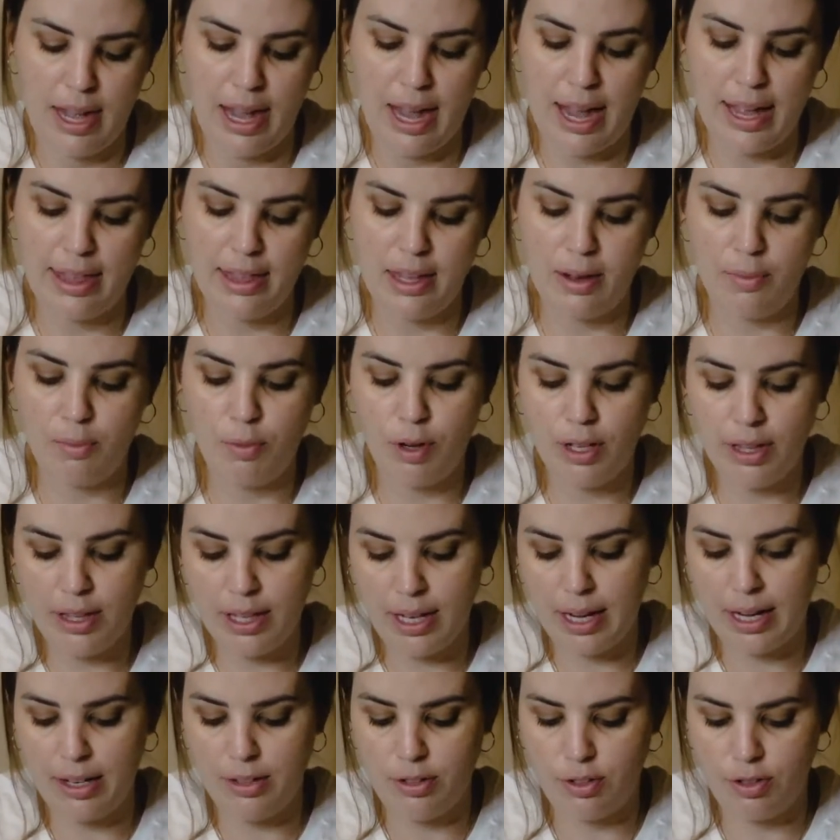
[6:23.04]
And then one
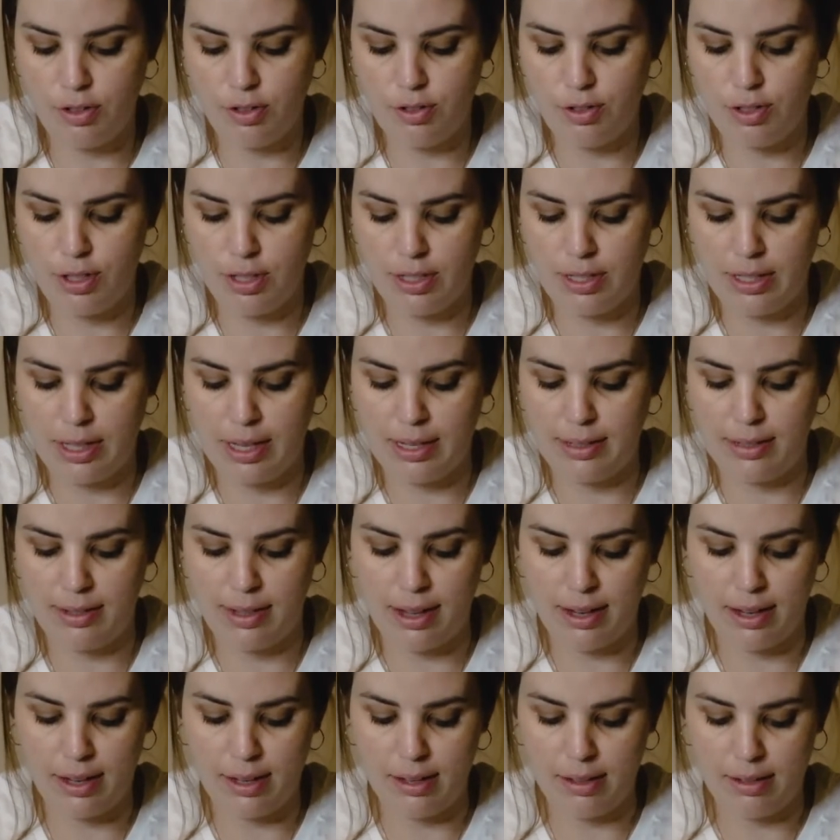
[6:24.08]
thing I do just as
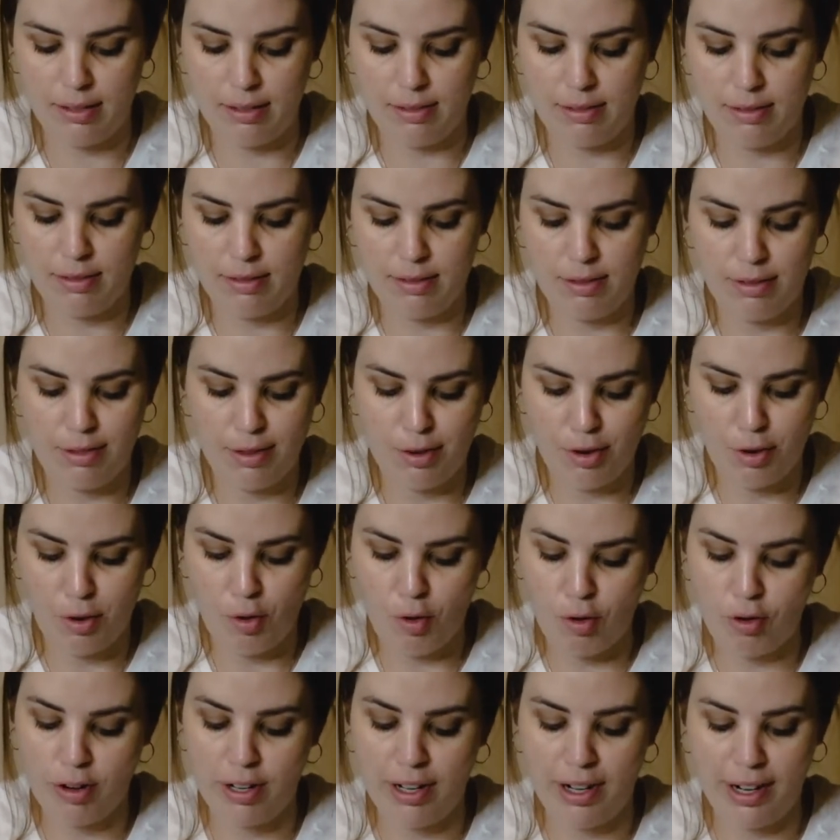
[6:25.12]
like a
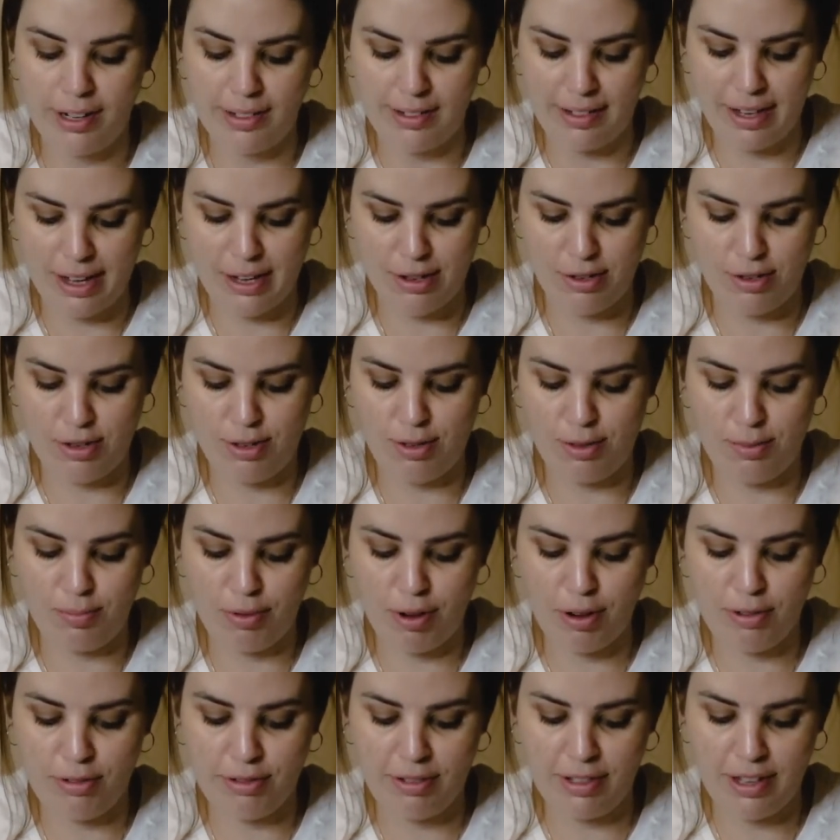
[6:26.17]
organizational
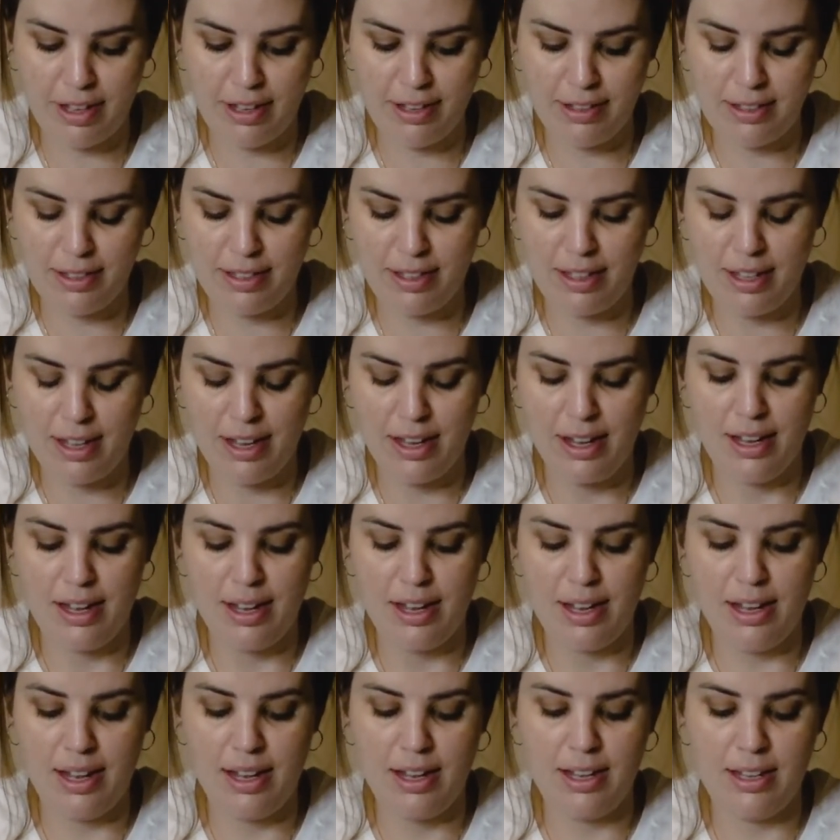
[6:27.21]
process
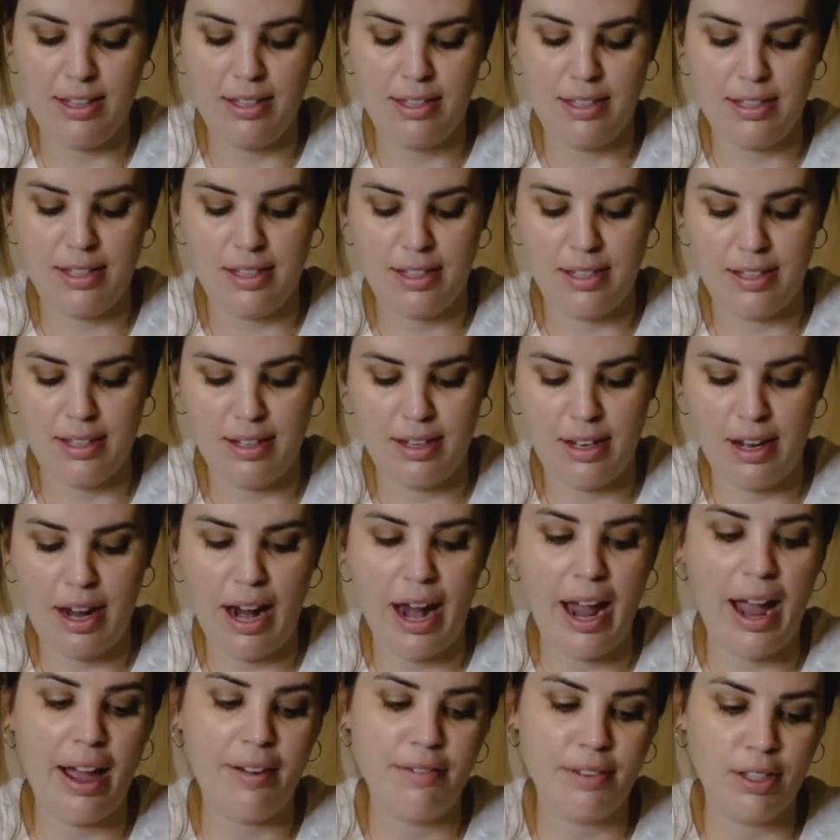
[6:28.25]
is, I
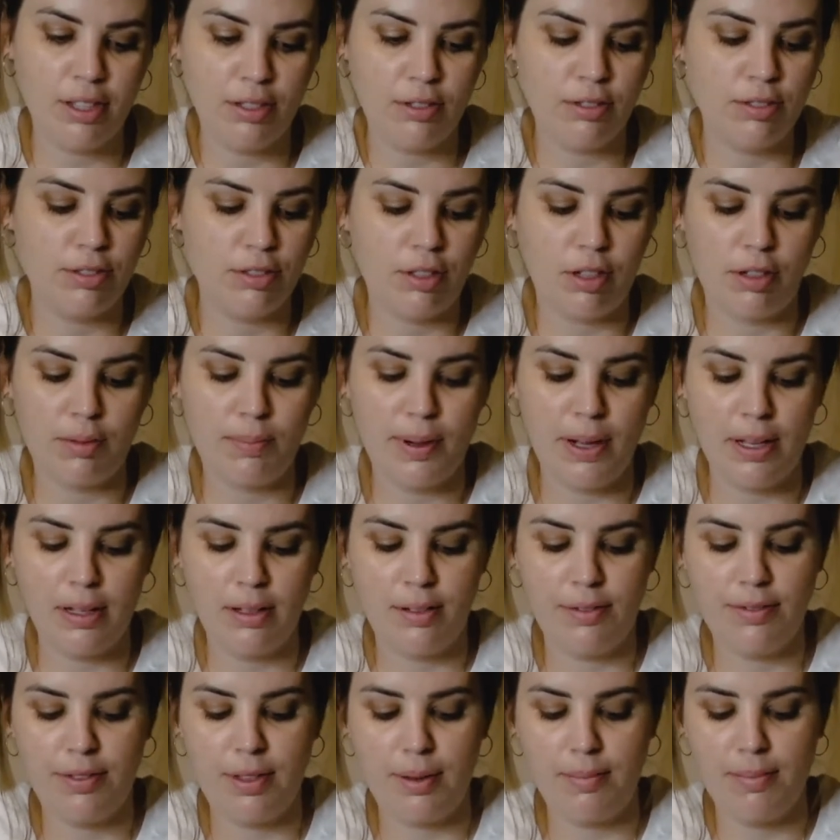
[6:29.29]
have a little stockpile
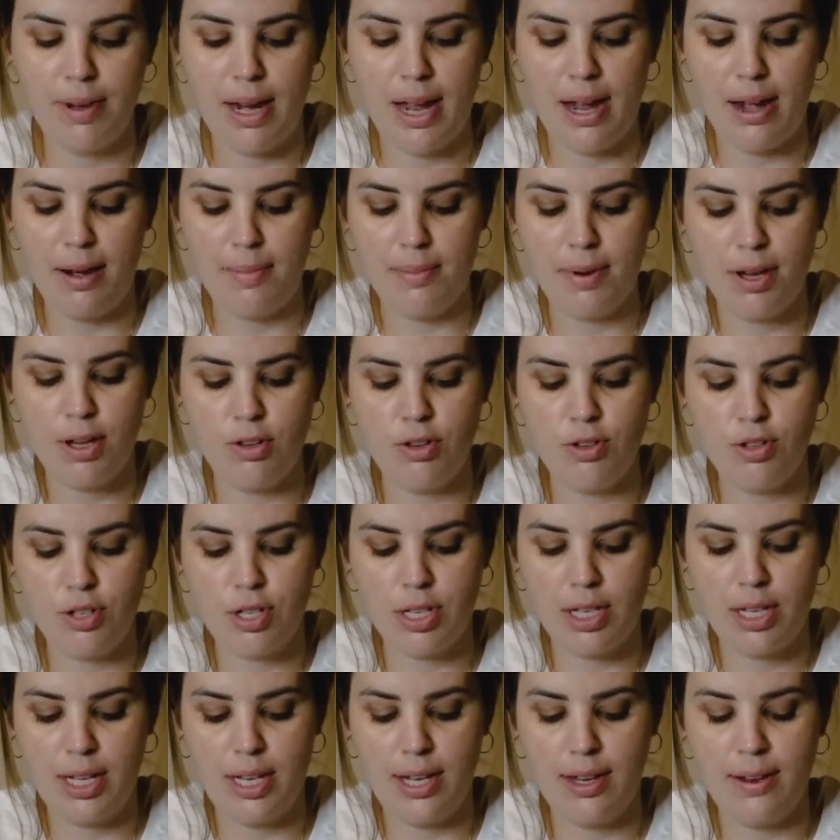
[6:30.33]
of them now, but
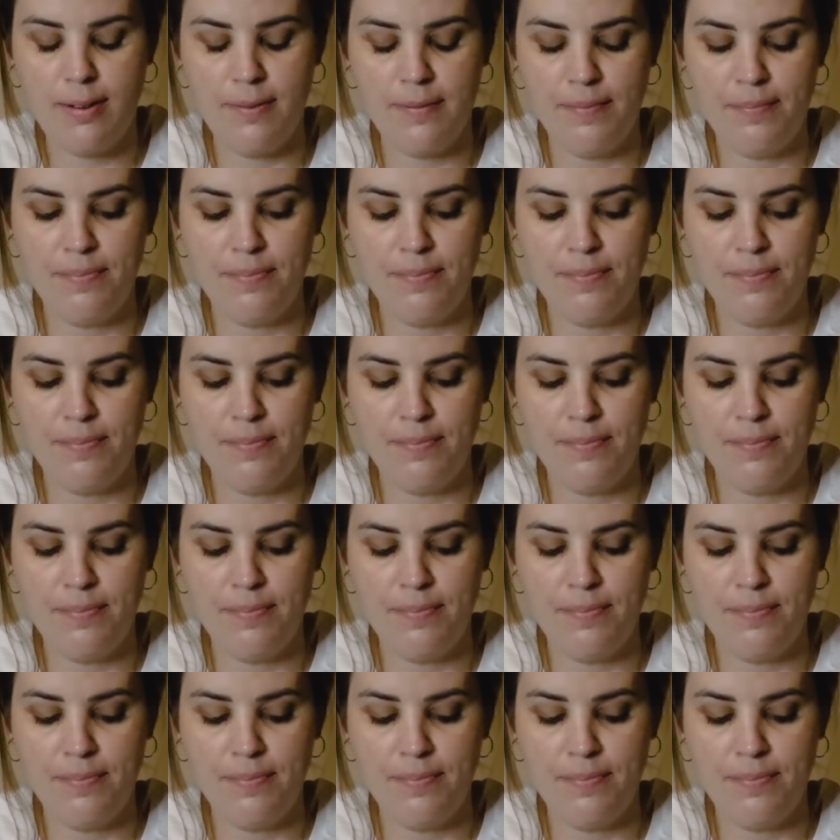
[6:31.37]
usually